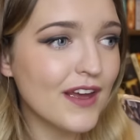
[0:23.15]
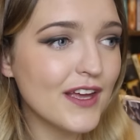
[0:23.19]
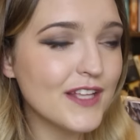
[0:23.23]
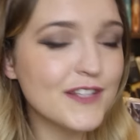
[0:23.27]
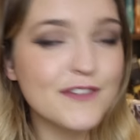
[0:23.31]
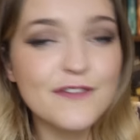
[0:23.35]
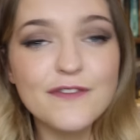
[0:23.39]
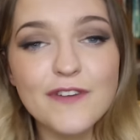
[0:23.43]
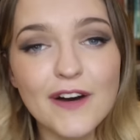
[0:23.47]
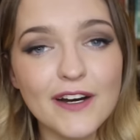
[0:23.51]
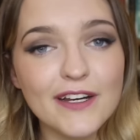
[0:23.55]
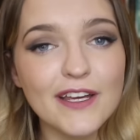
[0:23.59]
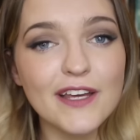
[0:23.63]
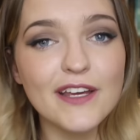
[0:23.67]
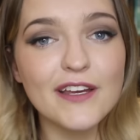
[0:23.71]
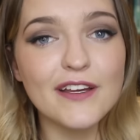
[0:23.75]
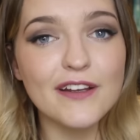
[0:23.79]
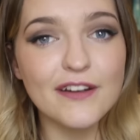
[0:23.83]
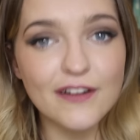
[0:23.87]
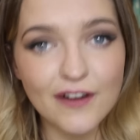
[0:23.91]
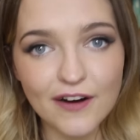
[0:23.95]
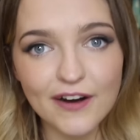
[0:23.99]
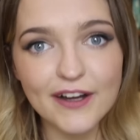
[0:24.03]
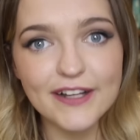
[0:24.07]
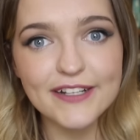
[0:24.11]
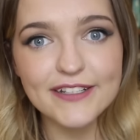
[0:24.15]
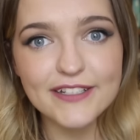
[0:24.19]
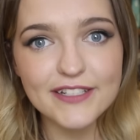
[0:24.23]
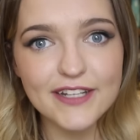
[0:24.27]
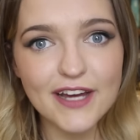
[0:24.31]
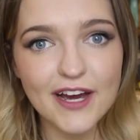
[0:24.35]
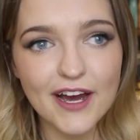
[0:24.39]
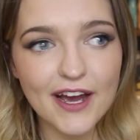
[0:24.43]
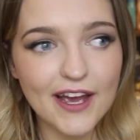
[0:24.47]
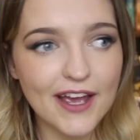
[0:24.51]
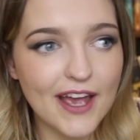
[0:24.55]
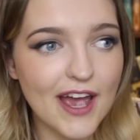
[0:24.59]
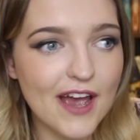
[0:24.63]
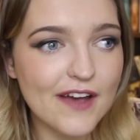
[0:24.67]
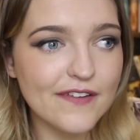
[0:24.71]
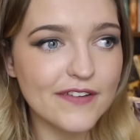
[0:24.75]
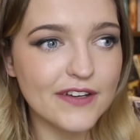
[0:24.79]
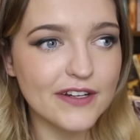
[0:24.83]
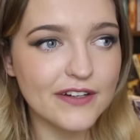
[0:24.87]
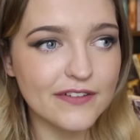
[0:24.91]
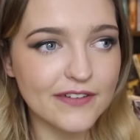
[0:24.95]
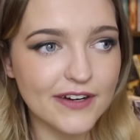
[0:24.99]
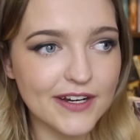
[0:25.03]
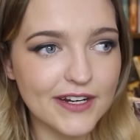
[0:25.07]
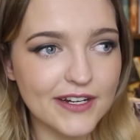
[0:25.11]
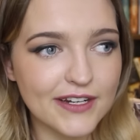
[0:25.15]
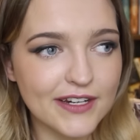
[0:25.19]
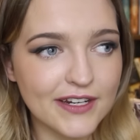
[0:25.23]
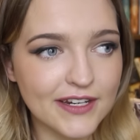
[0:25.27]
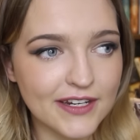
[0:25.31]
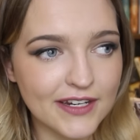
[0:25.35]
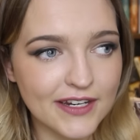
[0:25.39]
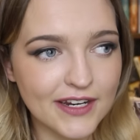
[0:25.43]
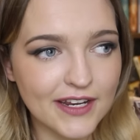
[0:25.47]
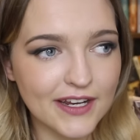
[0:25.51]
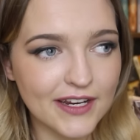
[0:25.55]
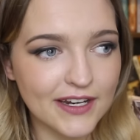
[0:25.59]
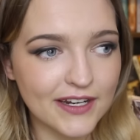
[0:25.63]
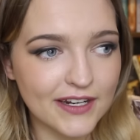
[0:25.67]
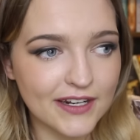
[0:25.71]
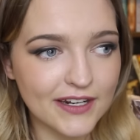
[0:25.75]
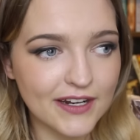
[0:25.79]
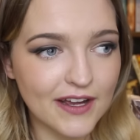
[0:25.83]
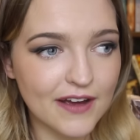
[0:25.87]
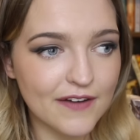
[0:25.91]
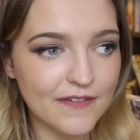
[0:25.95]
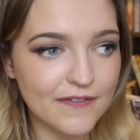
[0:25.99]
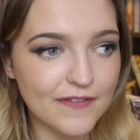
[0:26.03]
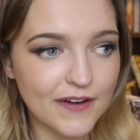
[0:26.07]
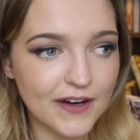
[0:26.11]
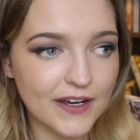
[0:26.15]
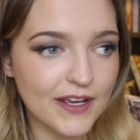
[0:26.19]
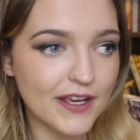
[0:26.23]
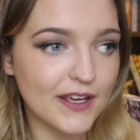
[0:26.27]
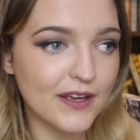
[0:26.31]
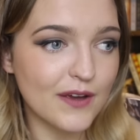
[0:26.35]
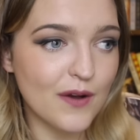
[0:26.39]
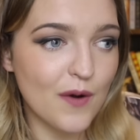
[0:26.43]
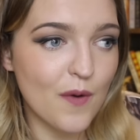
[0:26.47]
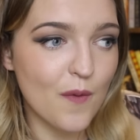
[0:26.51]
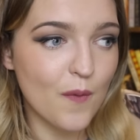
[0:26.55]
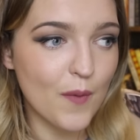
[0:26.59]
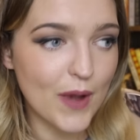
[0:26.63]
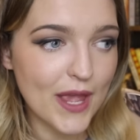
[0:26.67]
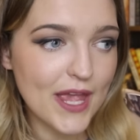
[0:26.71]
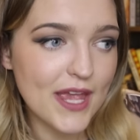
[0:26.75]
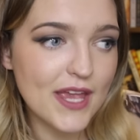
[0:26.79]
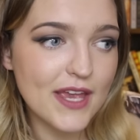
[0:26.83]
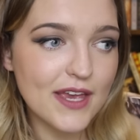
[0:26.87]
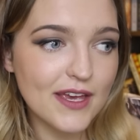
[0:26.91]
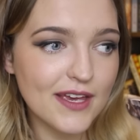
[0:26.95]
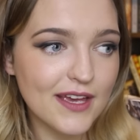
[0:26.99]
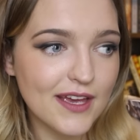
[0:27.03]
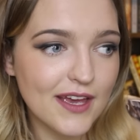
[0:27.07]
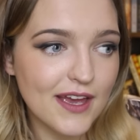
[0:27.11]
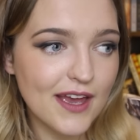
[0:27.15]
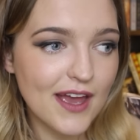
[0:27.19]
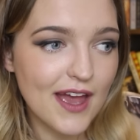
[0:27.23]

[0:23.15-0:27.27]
It's fucking not. I haven't written in a fucking week.